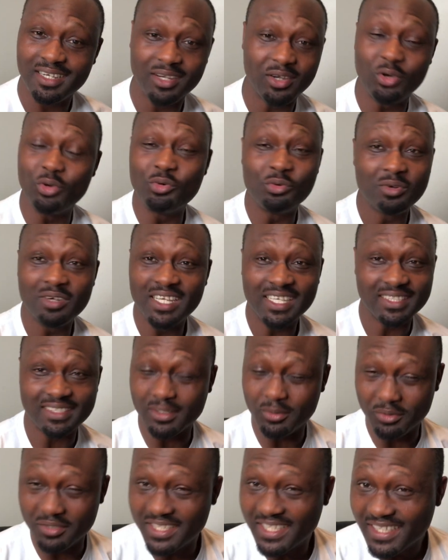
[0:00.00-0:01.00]
who is
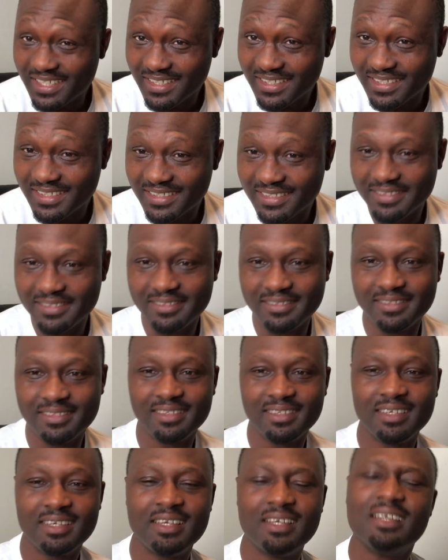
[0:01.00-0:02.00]
Oye?
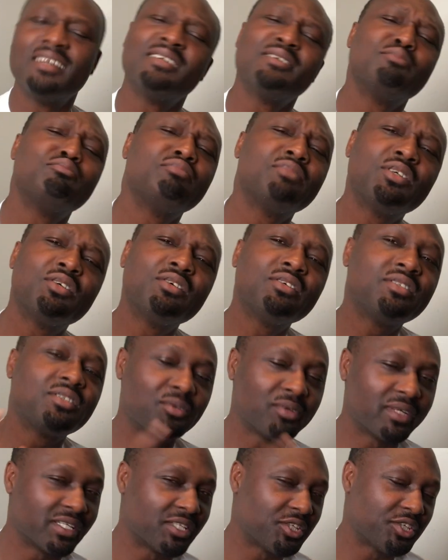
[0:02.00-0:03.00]
Good
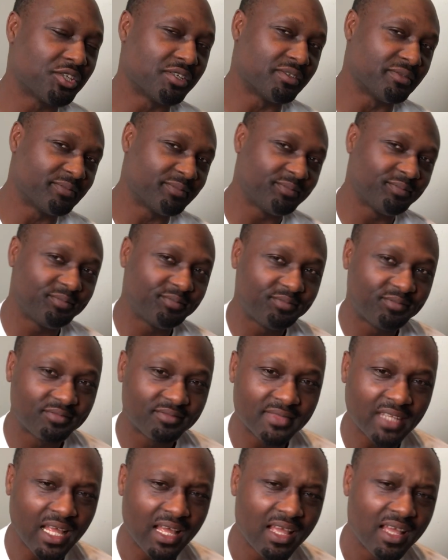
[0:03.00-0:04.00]
question.
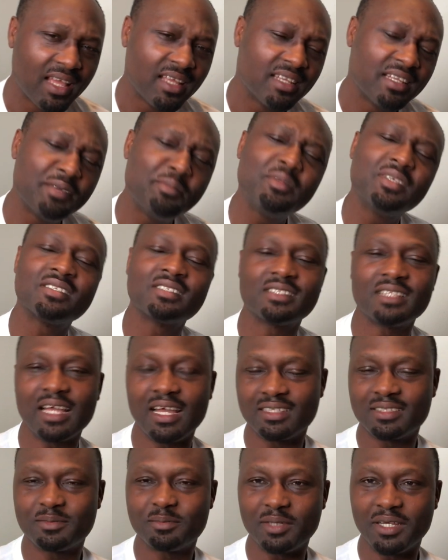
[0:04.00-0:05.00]
Let me
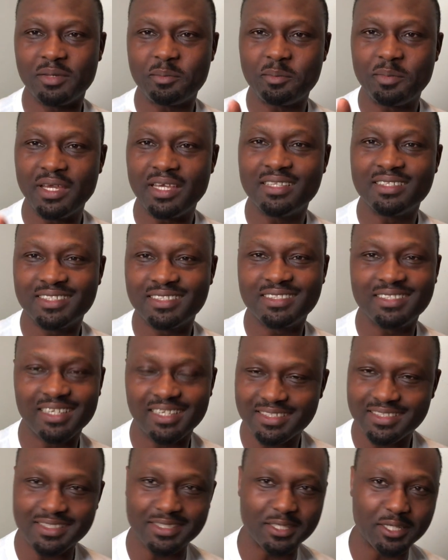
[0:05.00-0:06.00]
start by painting that
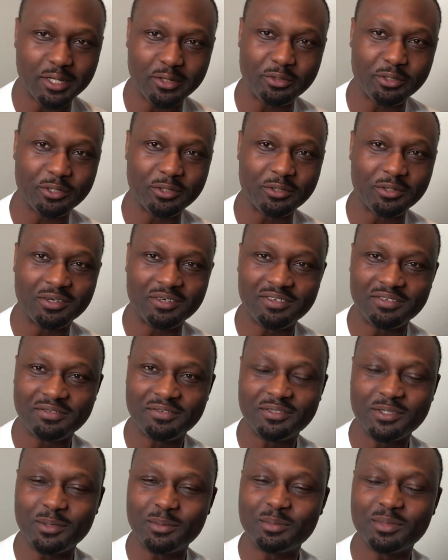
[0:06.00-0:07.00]
scenario of
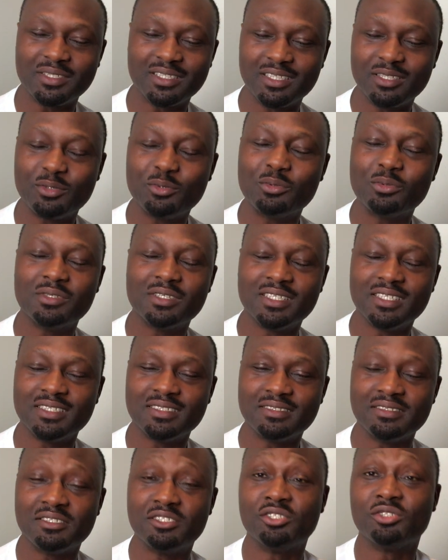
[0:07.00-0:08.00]
somebody who is
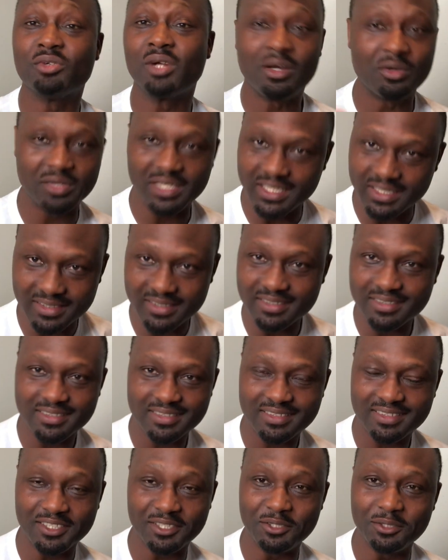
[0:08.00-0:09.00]
drowning,
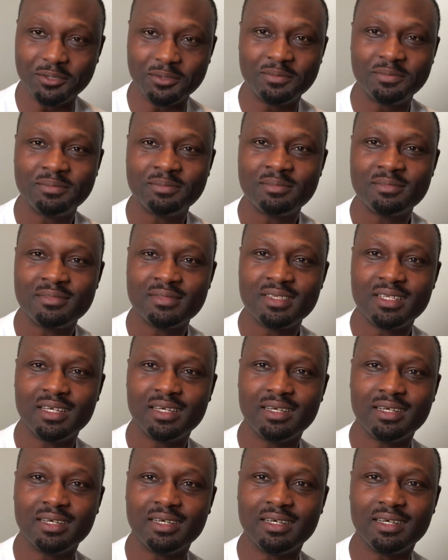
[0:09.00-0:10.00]

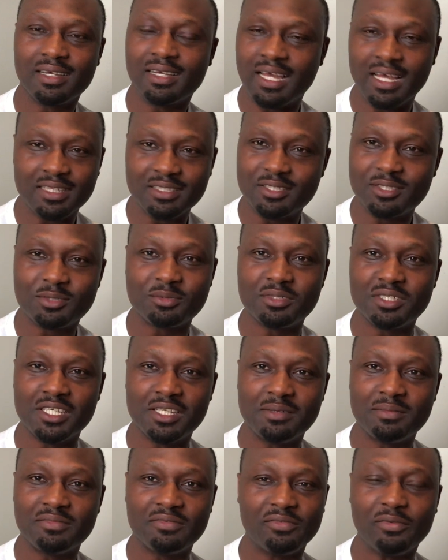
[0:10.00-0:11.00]
can't
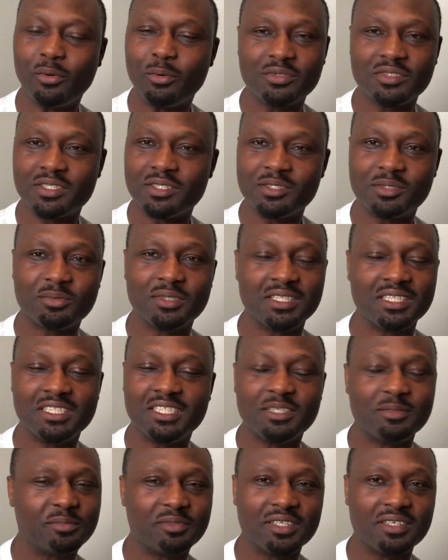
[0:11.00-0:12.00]
swim, falls into a
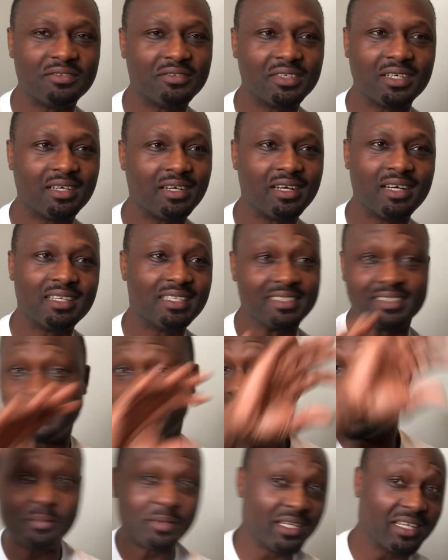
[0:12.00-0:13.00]
deep river, and is
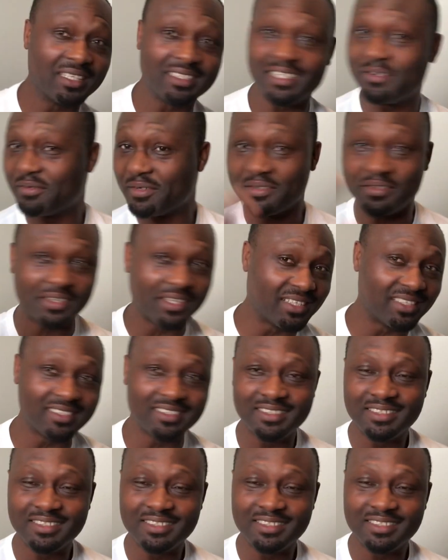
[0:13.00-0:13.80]
grabbing at everything,